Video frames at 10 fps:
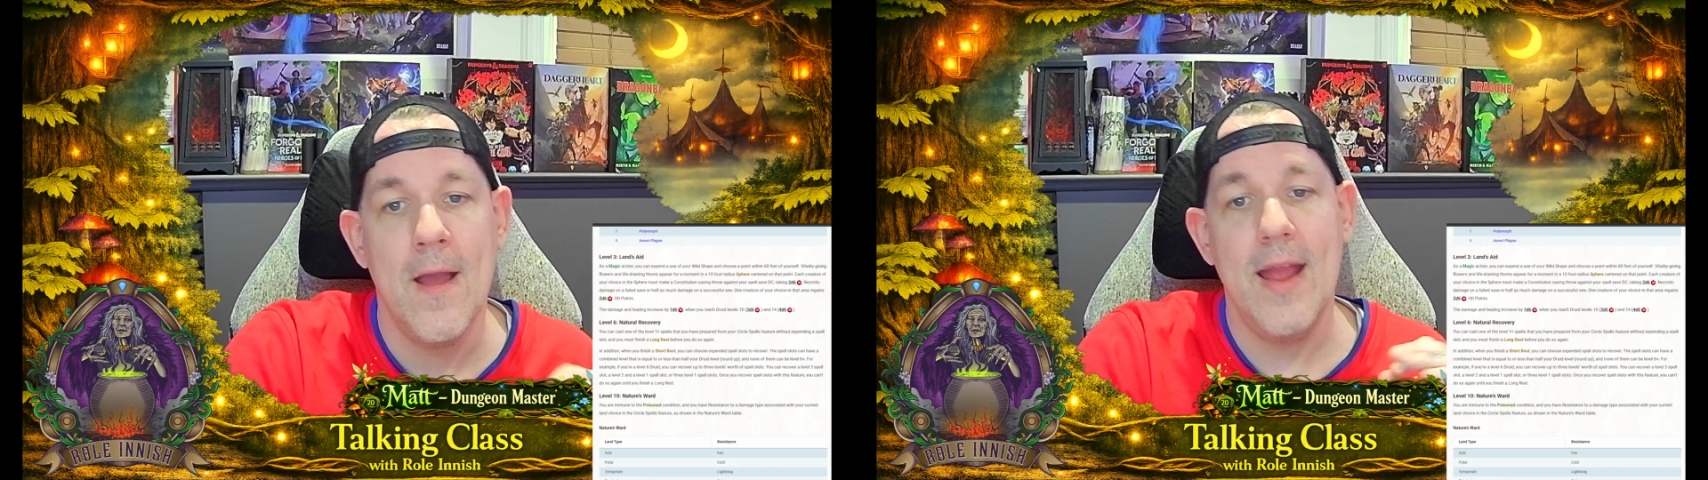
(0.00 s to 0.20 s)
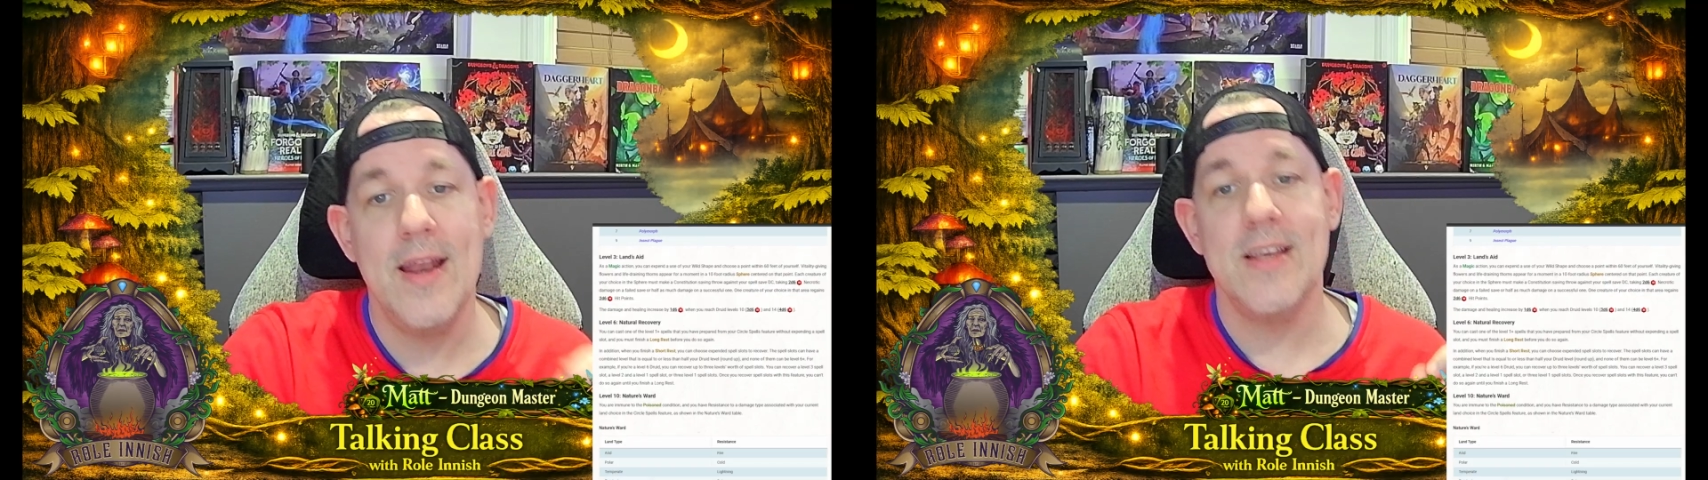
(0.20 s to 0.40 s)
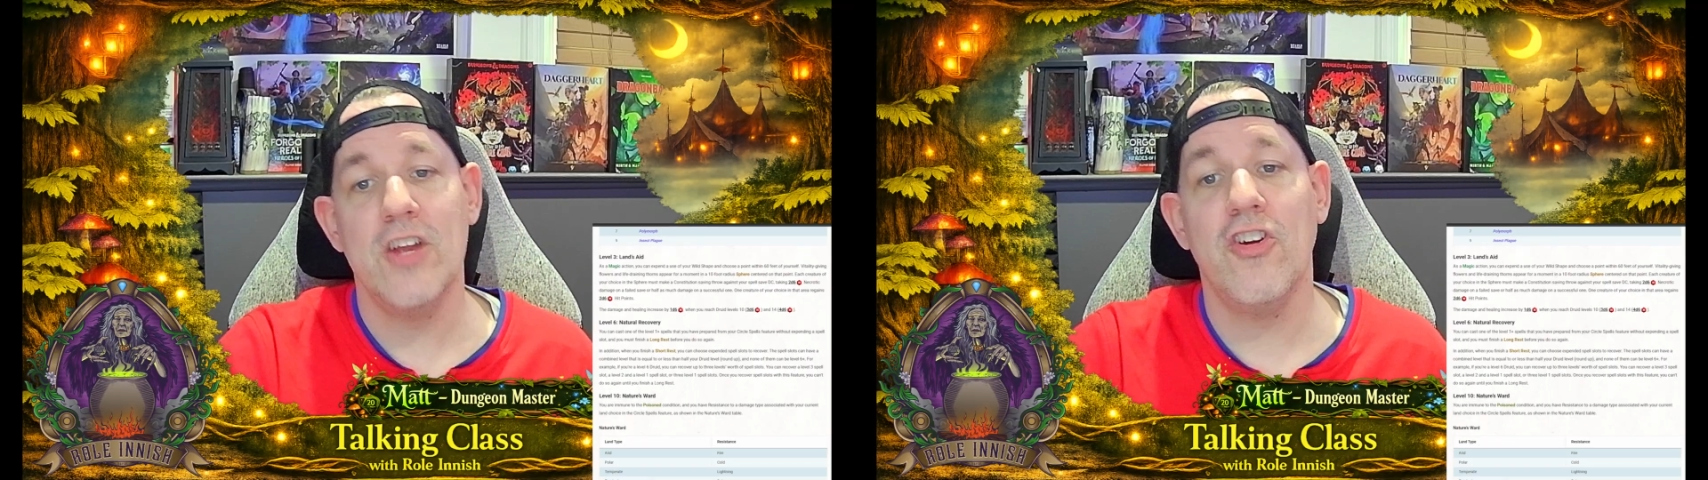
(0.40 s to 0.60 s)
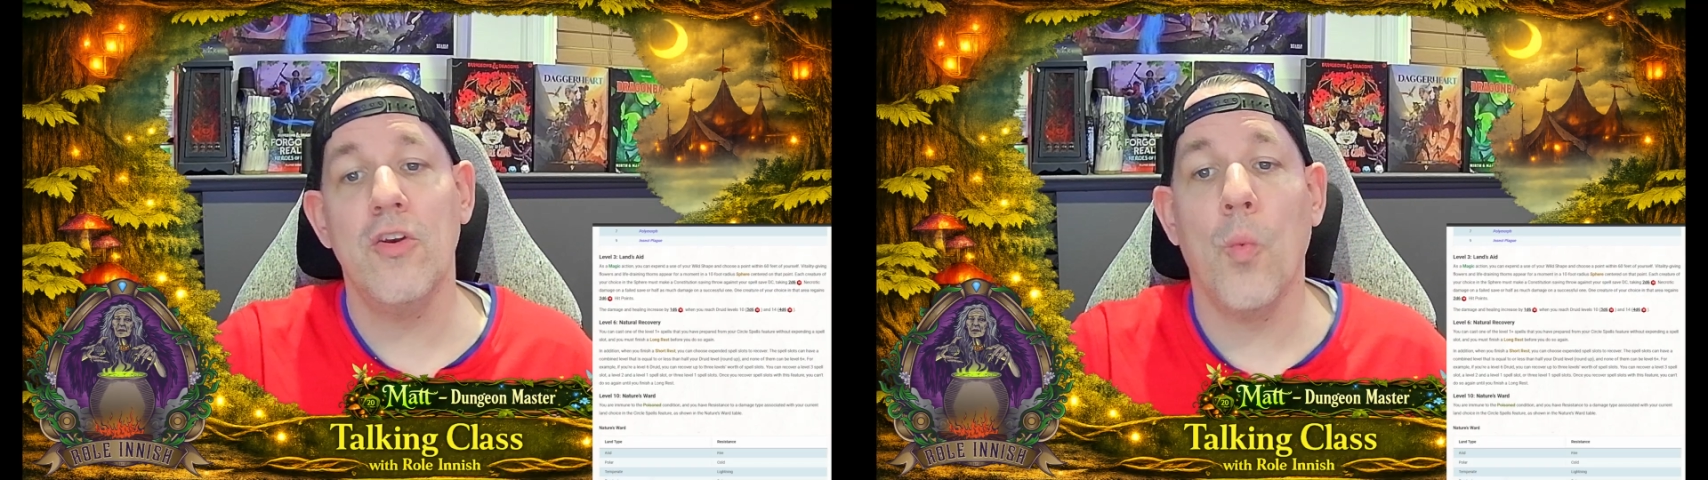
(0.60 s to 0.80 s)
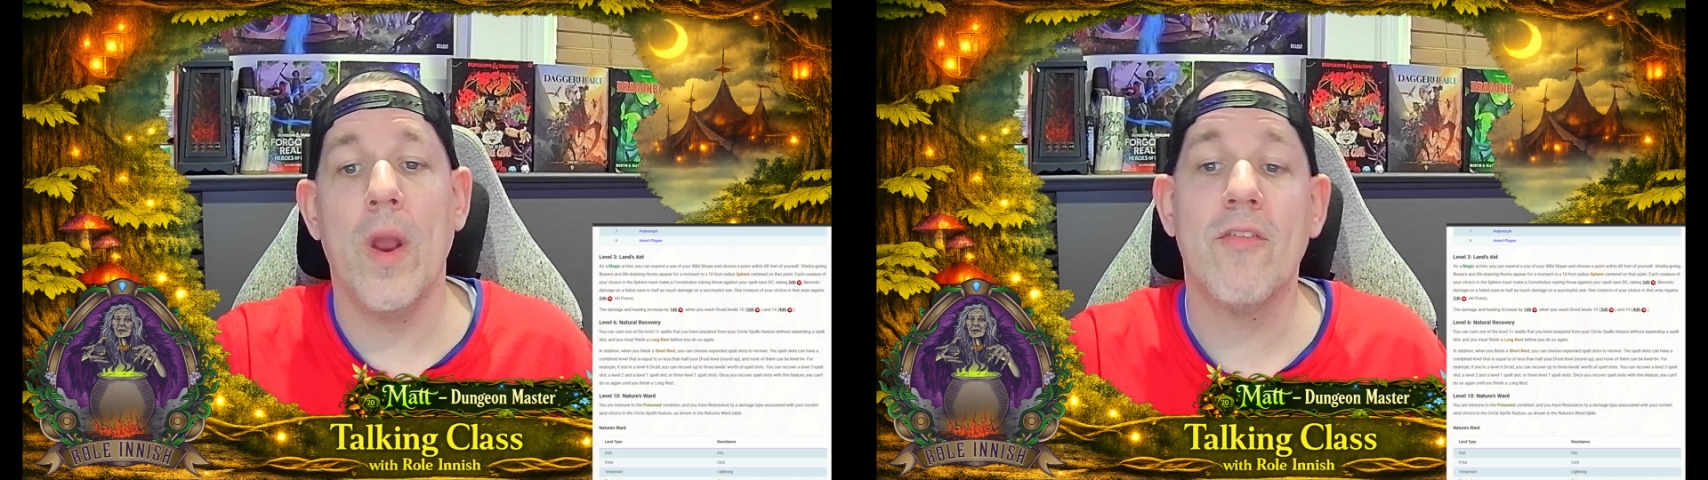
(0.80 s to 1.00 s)
In
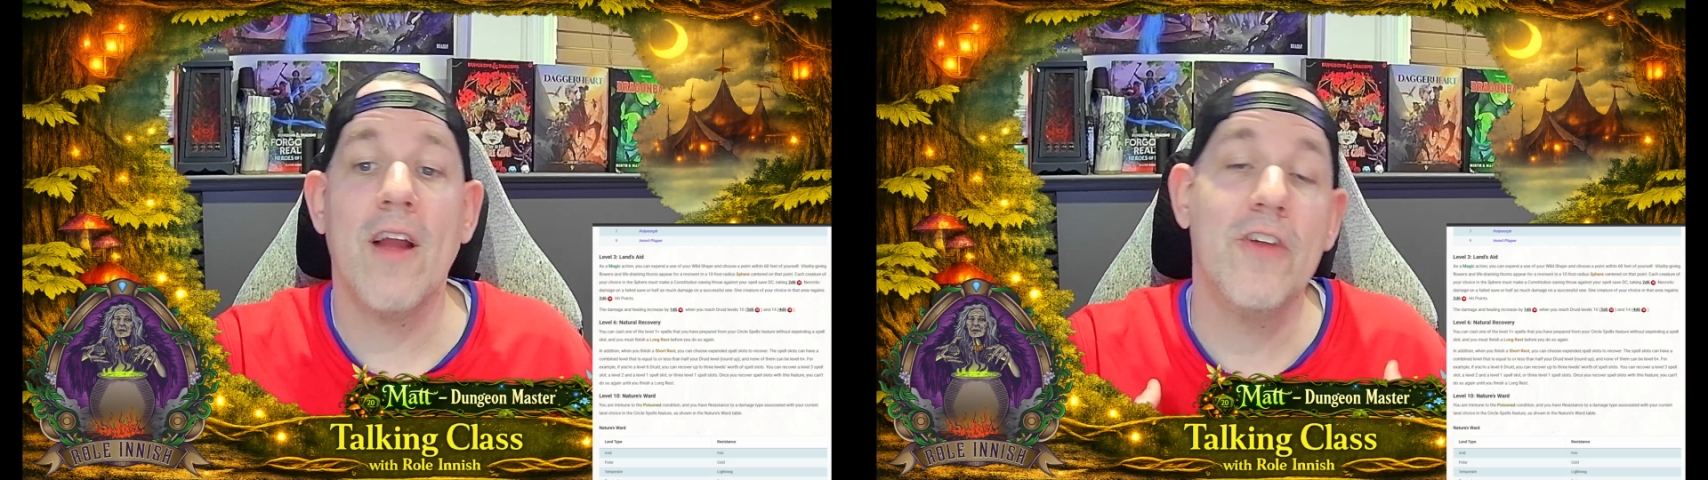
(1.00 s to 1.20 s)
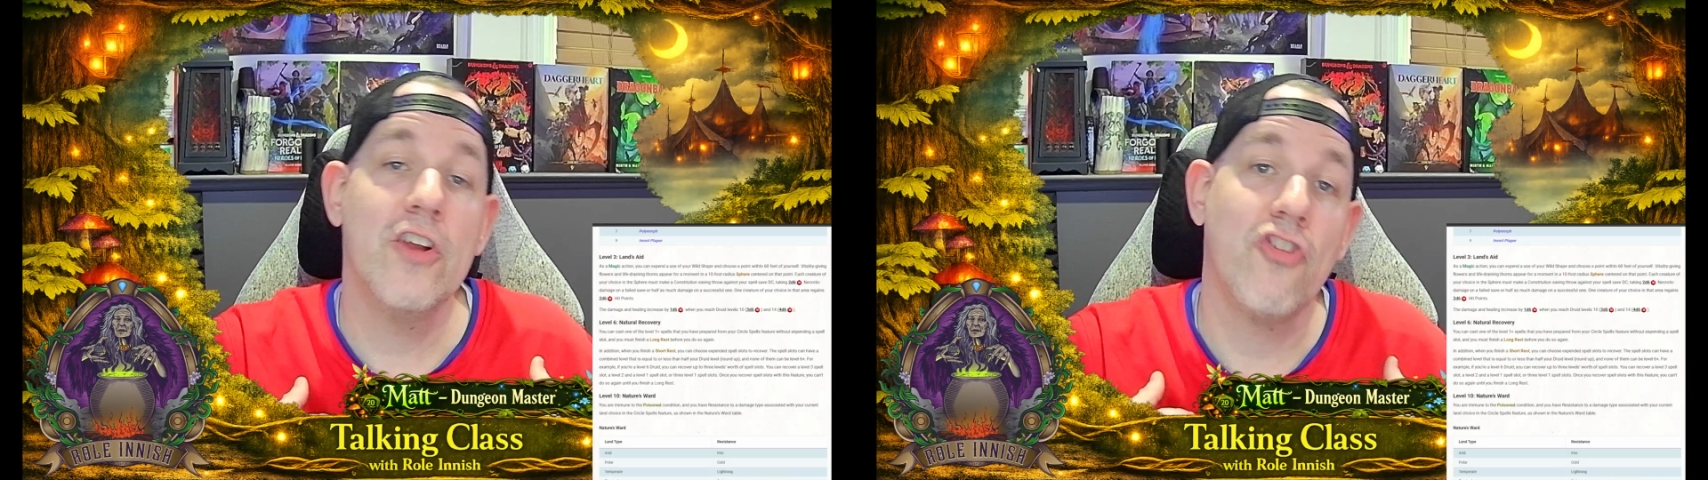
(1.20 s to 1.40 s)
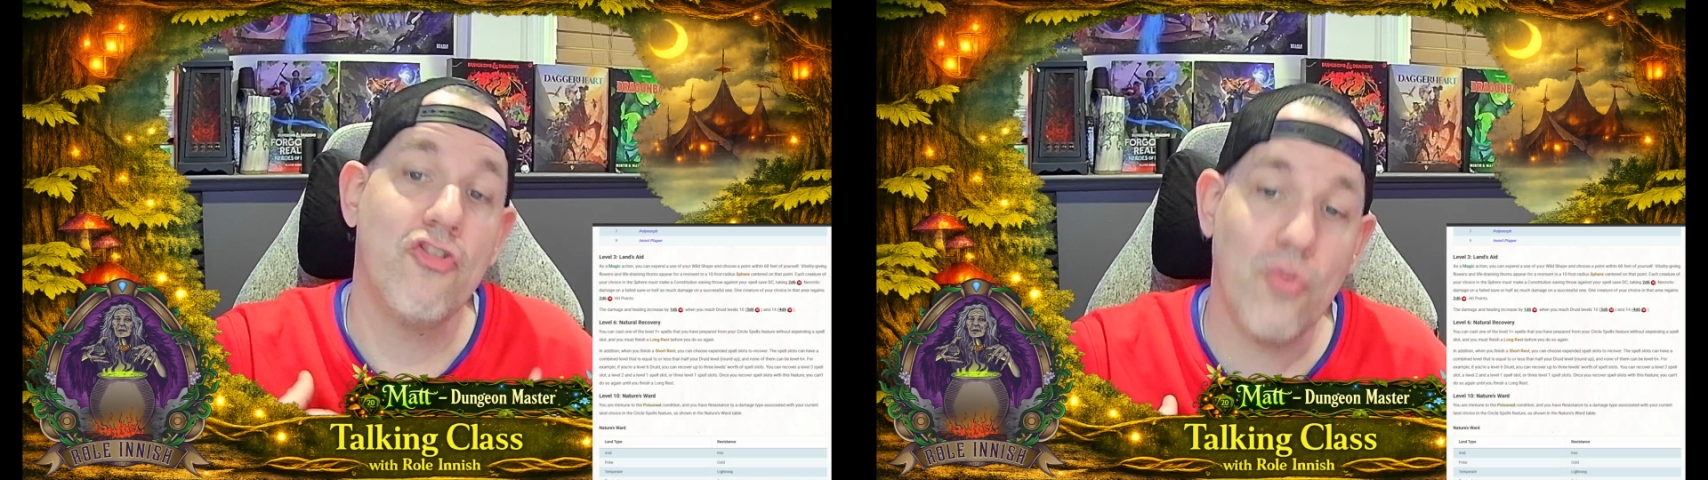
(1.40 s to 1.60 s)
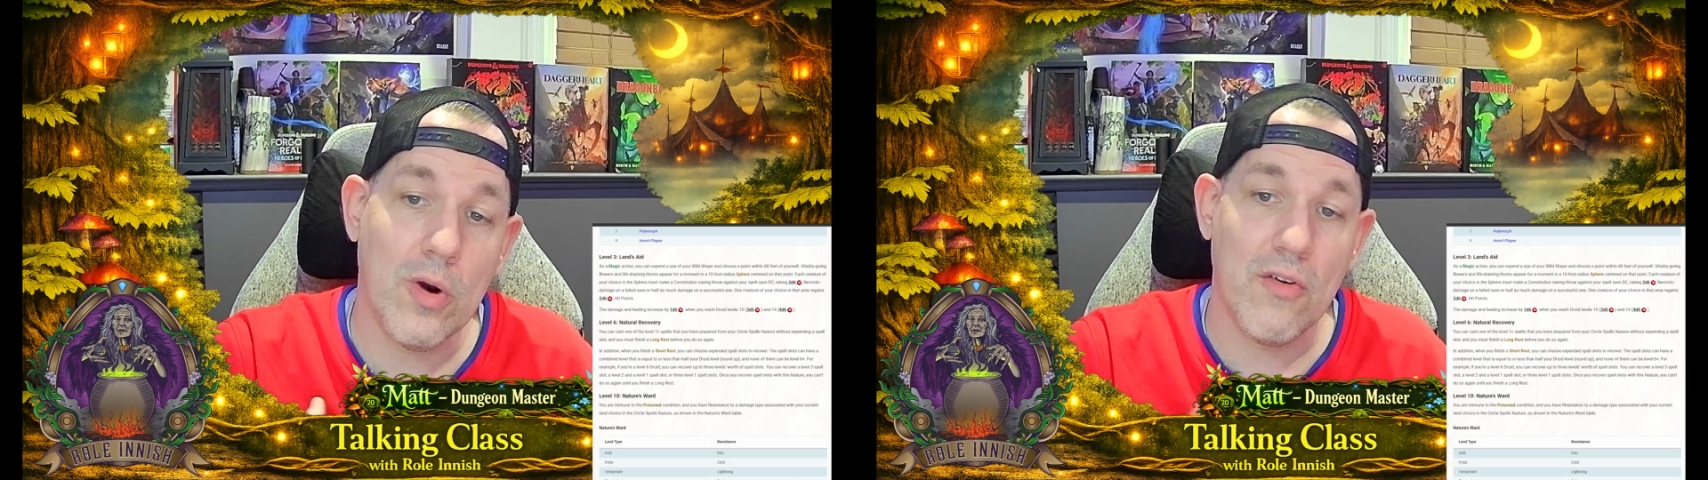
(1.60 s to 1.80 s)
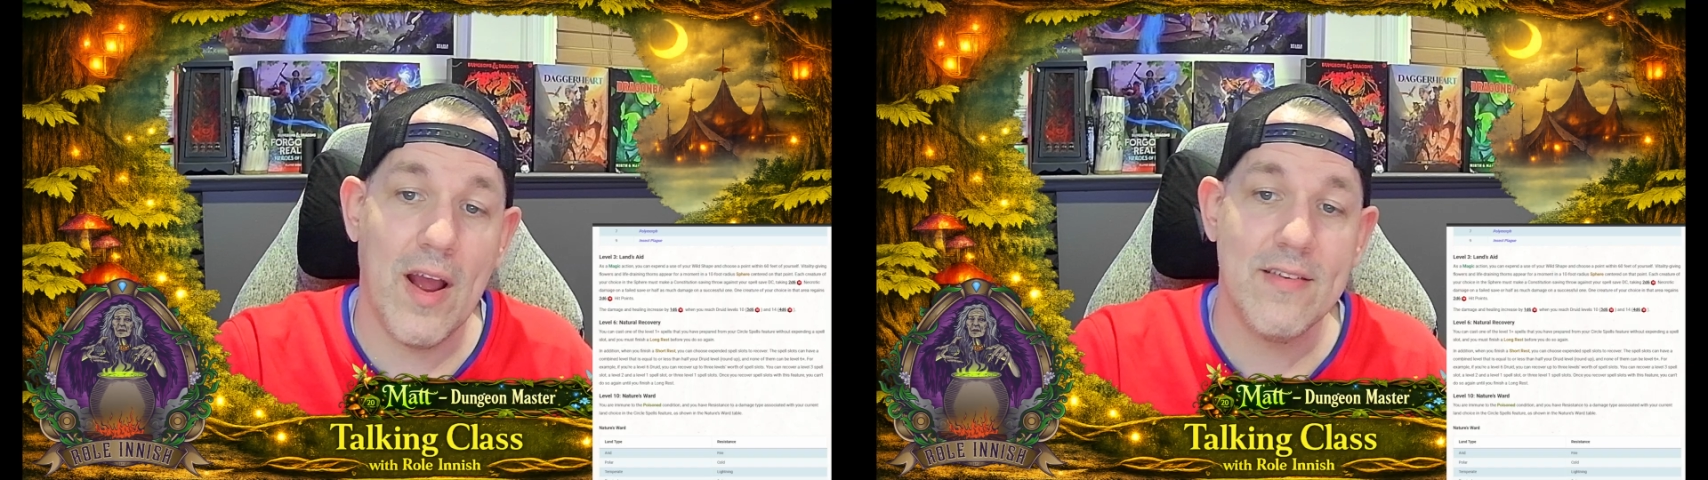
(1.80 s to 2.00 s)
addition, whenever I finish a
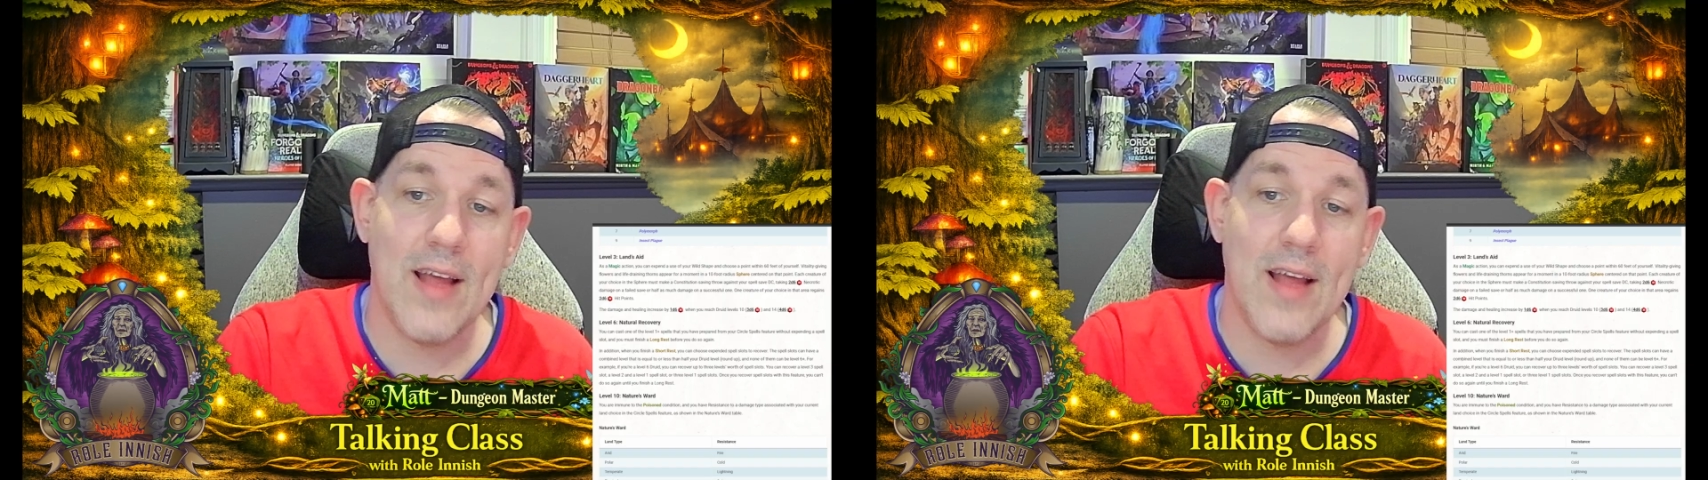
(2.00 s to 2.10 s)
short rest,